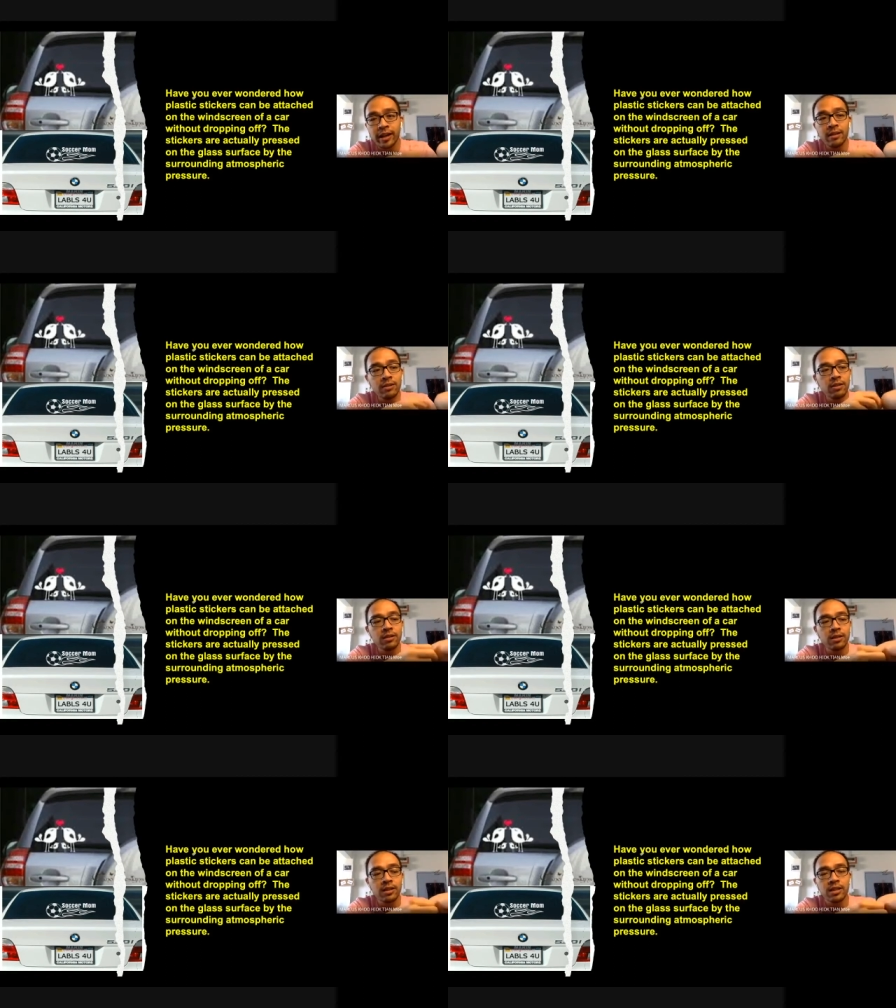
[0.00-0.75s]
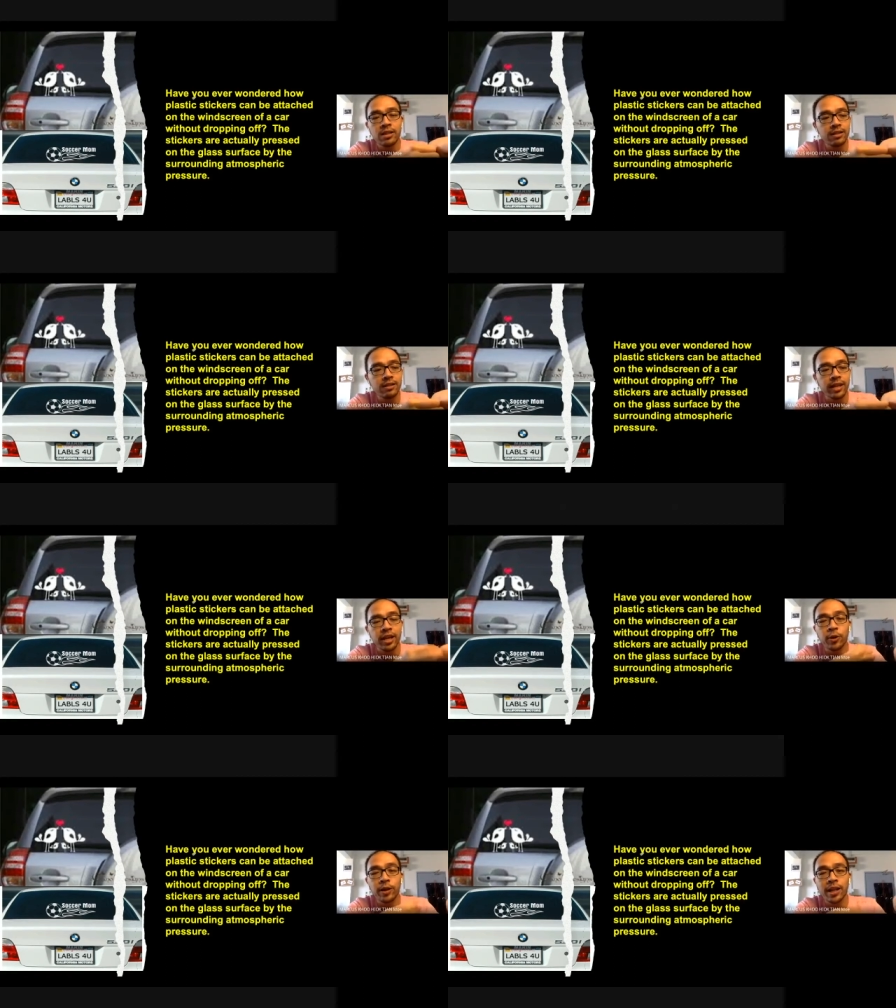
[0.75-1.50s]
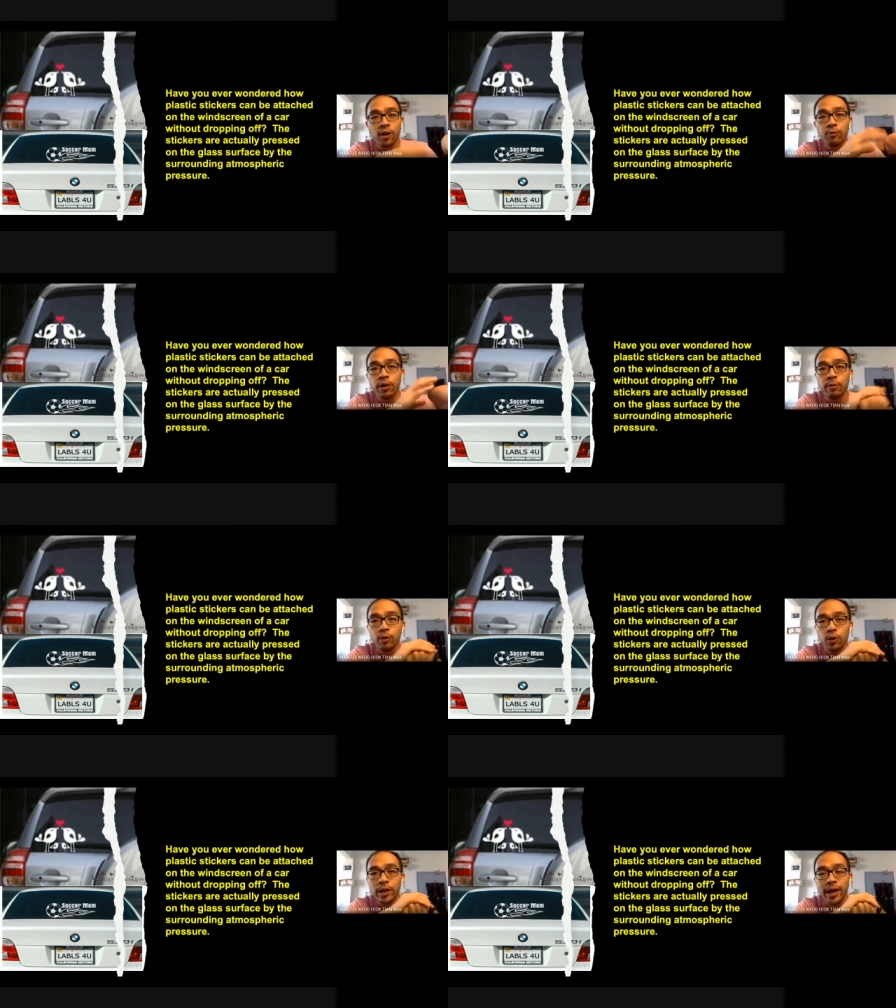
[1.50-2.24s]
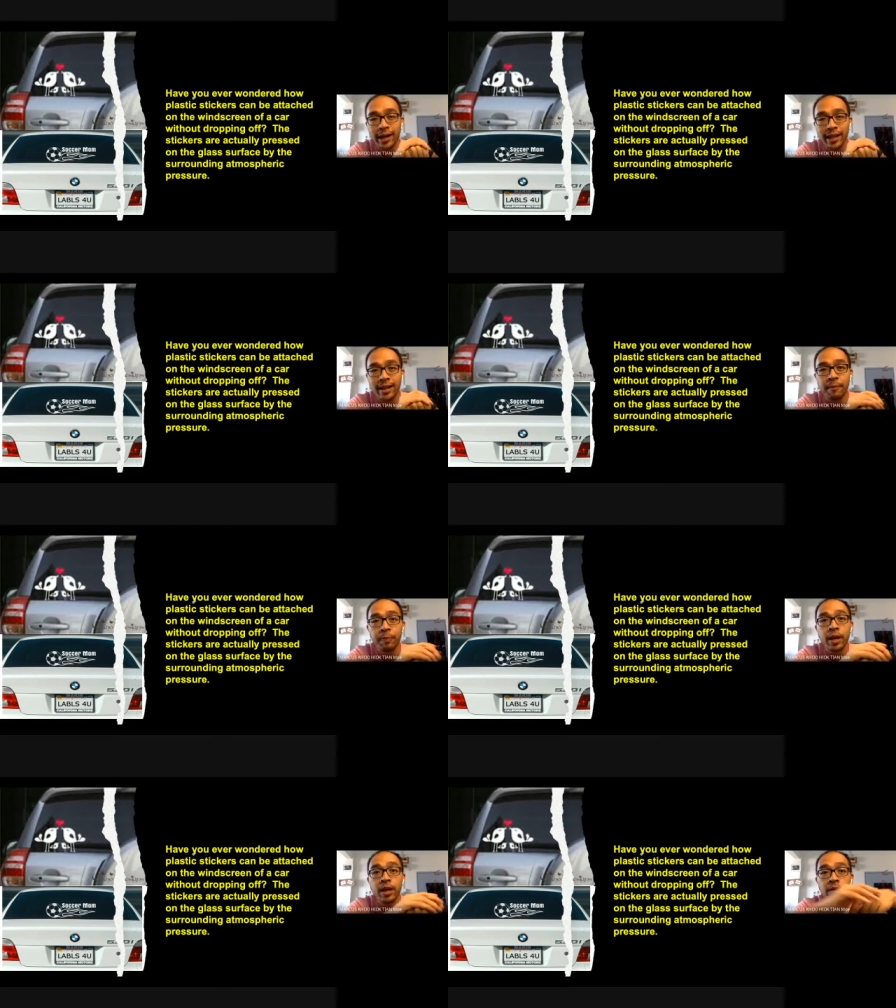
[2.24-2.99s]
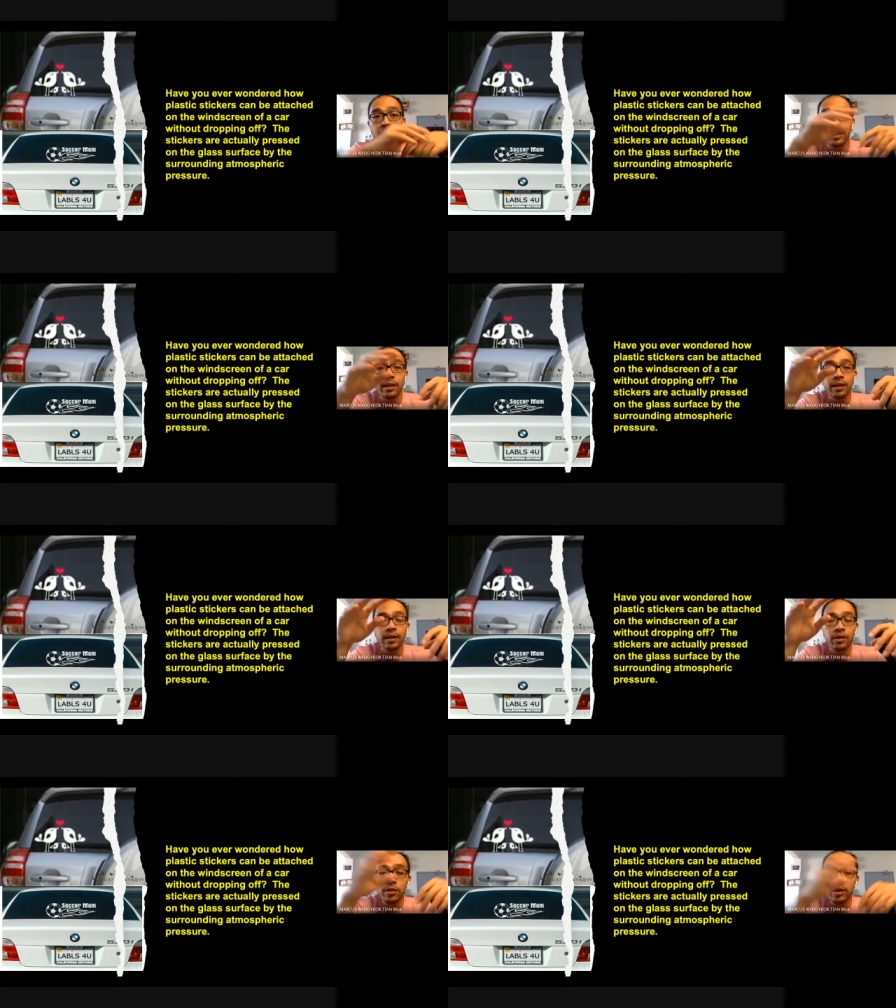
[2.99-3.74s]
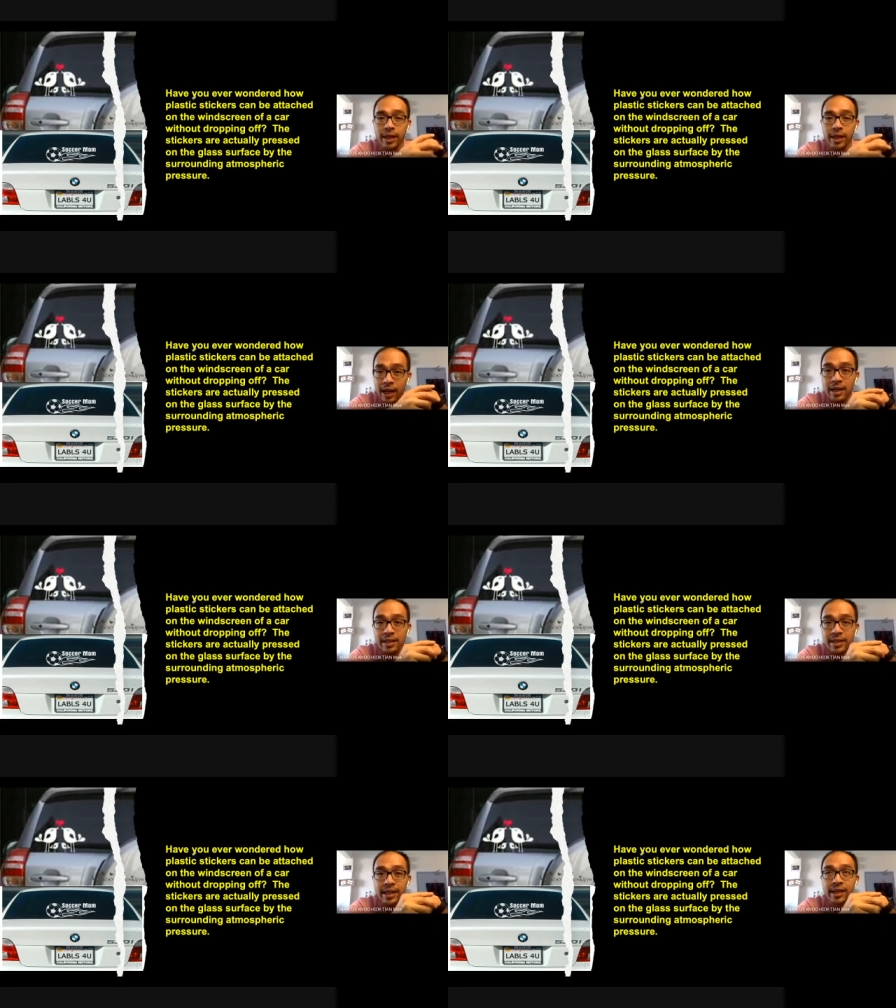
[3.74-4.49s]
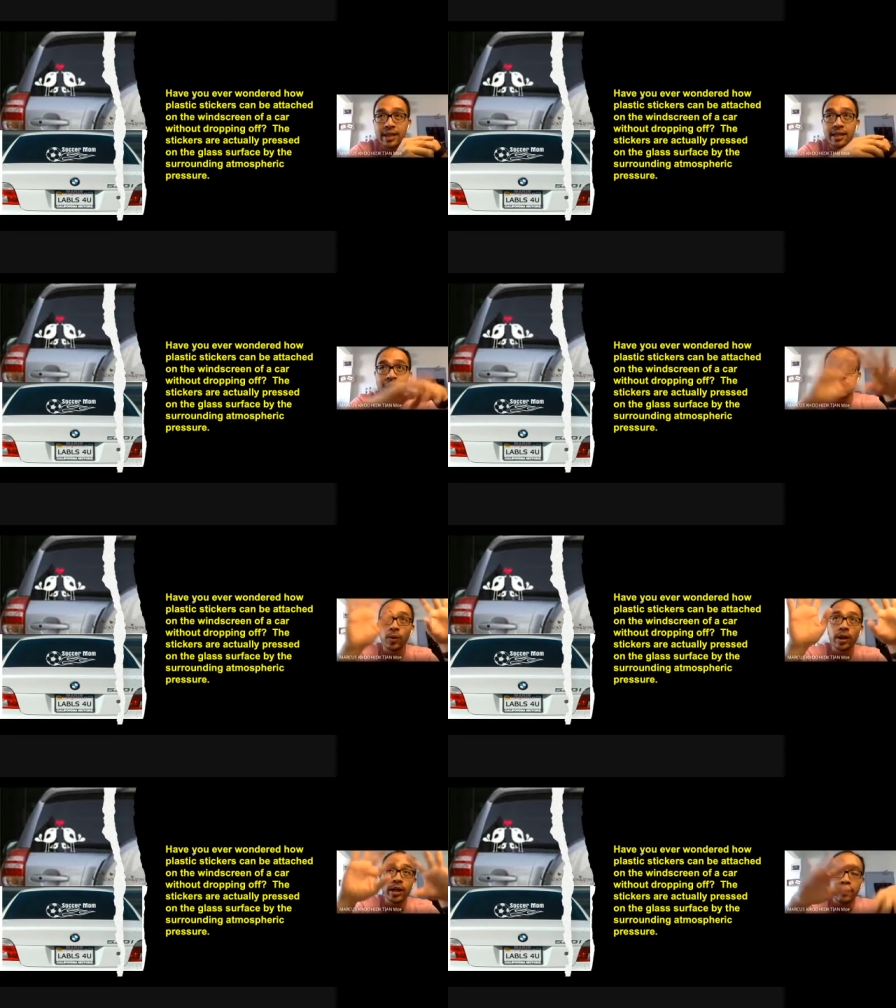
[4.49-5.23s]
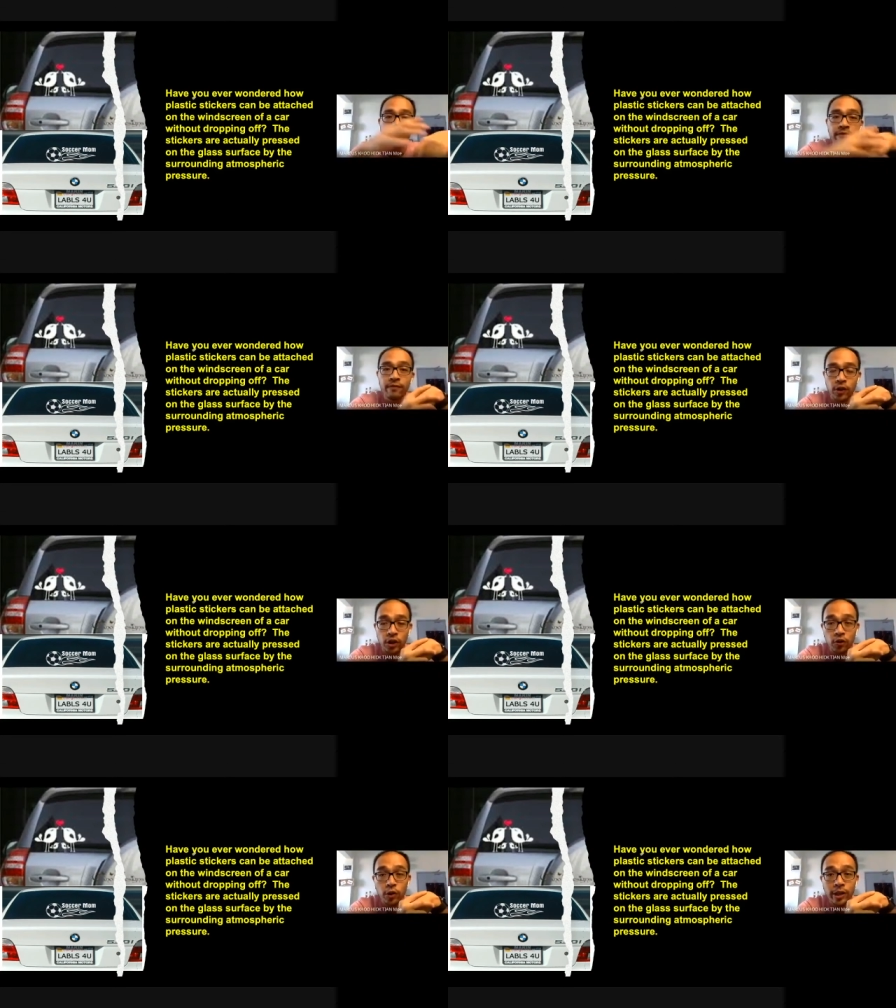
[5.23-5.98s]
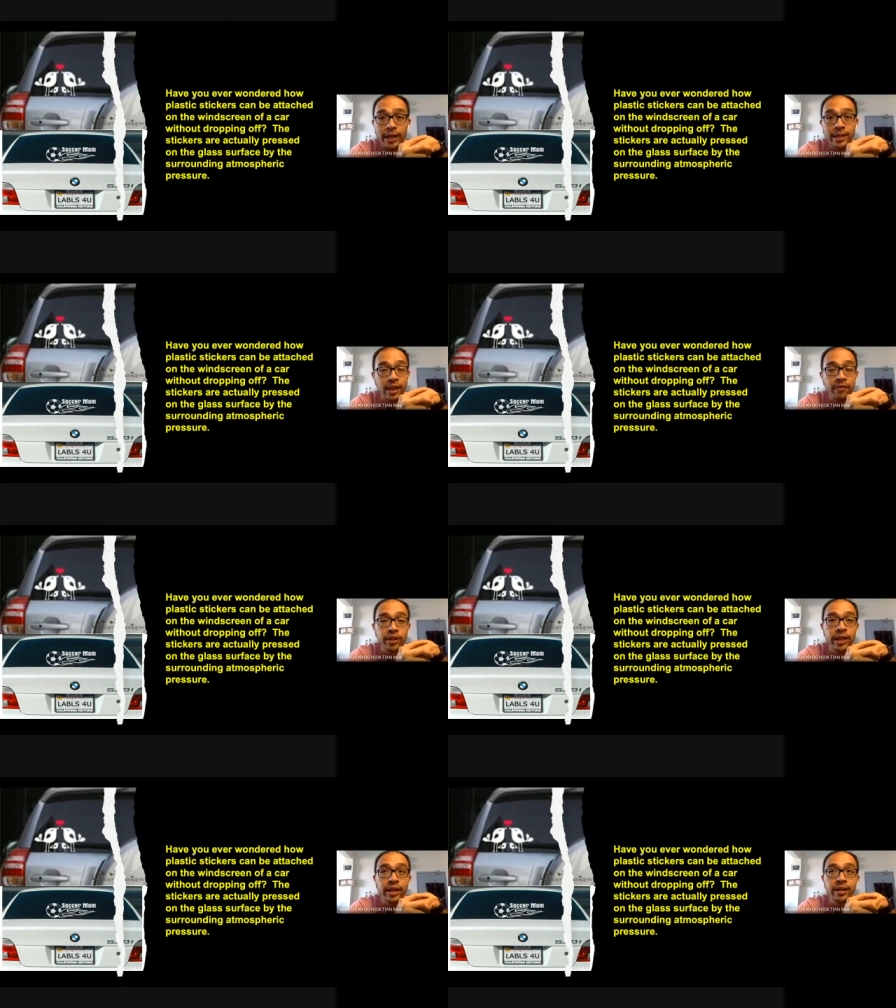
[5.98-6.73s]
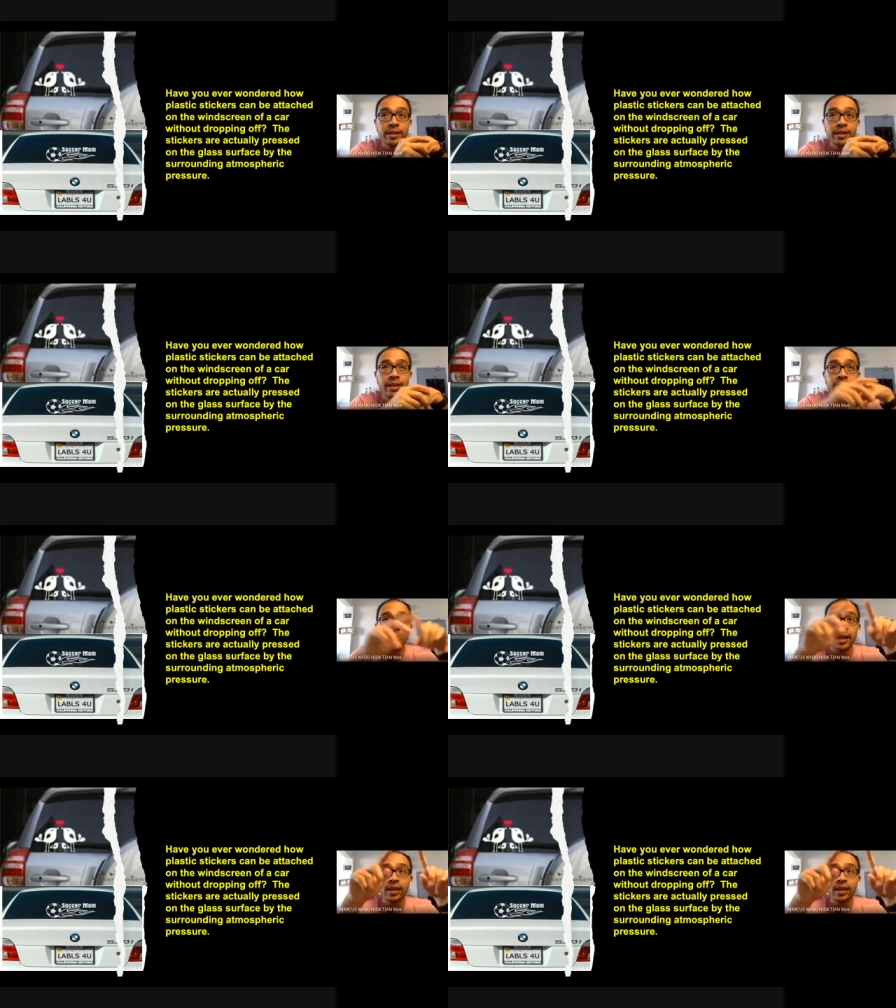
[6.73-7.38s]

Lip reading: terikutlah kau punya bulu tangan lah. But the car sticker, like the one they have for the road tax and everything, atau